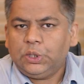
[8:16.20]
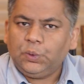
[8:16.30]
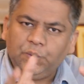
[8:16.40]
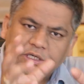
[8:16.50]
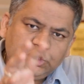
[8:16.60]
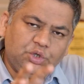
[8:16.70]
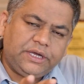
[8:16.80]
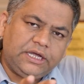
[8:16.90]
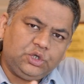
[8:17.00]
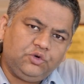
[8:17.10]
which you
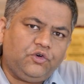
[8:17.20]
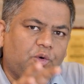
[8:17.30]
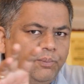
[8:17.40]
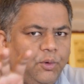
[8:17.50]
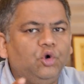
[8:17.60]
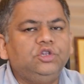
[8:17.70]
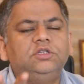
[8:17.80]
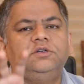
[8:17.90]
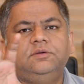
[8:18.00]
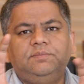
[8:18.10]
can do for
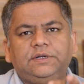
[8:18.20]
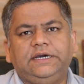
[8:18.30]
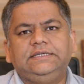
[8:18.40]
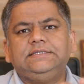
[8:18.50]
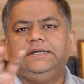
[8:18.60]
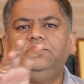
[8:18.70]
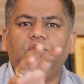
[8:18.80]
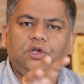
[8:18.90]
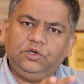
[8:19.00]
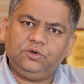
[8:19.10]
both price and
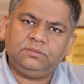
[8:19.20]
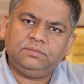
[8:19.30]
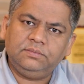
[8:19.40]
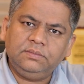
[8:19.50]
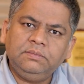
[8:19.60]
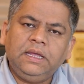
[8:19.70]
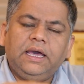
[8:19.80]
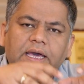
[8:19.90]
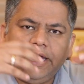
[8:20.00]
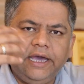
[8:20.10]
volume.
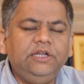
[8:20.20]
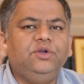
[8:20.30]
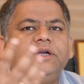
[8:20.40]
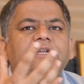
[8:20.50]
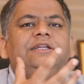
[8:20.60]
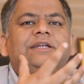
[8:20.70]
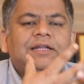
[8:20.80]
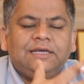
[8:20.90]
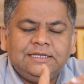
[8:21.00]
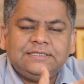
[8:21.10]
And you can
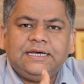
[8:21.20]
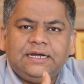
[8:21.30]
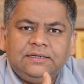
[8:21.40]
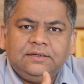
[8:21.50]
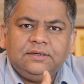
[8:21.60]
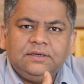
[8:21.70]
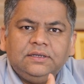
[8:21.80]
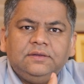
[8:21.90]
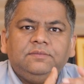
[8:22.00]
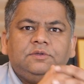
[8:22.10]
analyze that
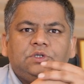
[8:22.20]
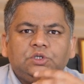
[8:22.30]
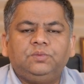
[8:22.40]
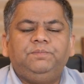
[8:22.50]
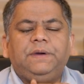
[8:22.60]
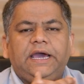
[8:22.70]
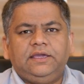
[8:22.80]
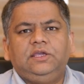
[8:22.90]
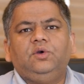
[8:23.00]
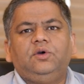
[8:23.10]
to
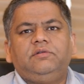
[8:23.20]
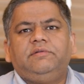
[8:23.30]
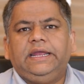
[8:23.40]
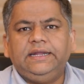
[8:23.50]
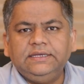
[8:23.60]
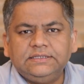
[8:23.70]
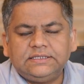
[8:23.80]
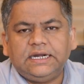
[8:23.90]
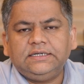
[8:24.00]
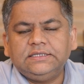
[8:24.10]
back your trading
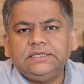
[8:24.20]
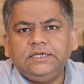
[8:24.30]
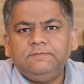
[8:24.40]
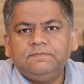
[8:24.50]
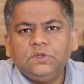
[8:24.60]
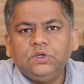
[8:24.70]
strategy,